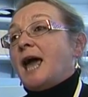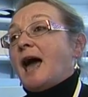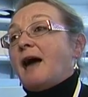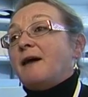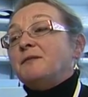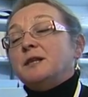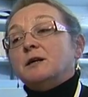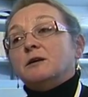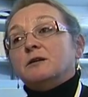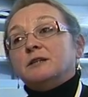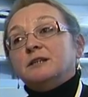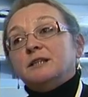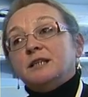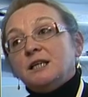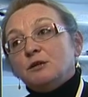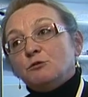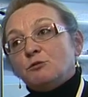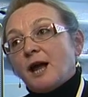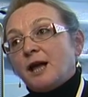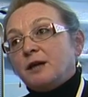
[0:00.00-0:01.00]
and they are
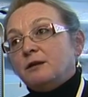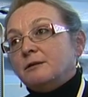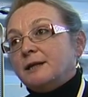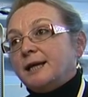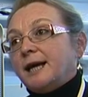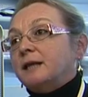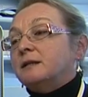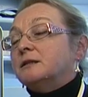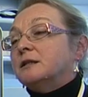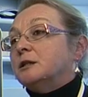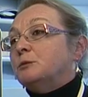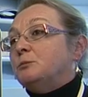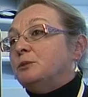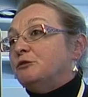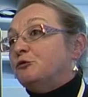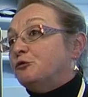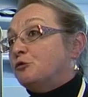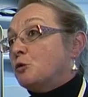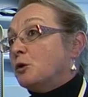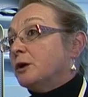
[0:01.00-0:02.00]
deregulated
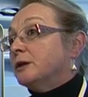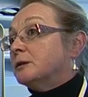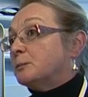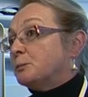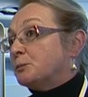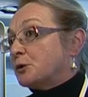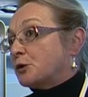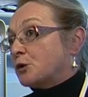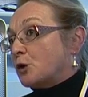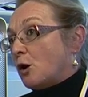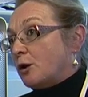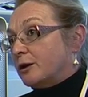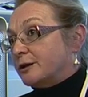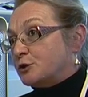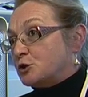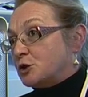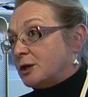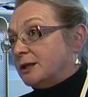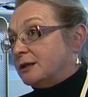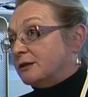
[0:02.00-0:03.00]
before the
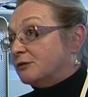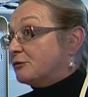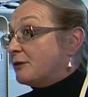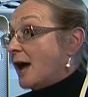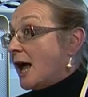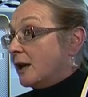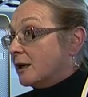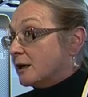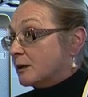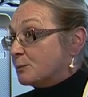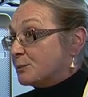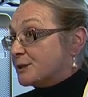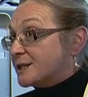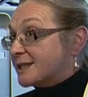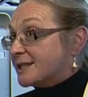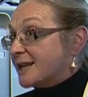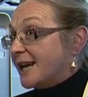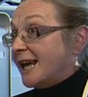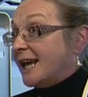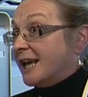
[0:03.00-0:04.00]
pathology
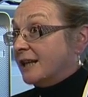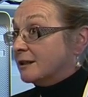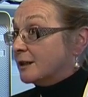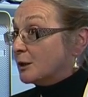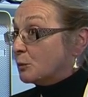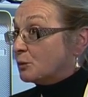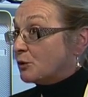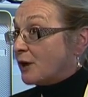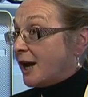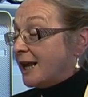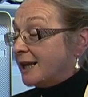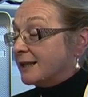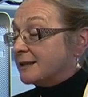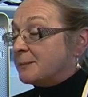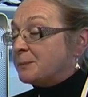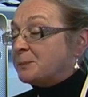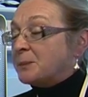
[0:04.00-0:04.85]
develops in the brain.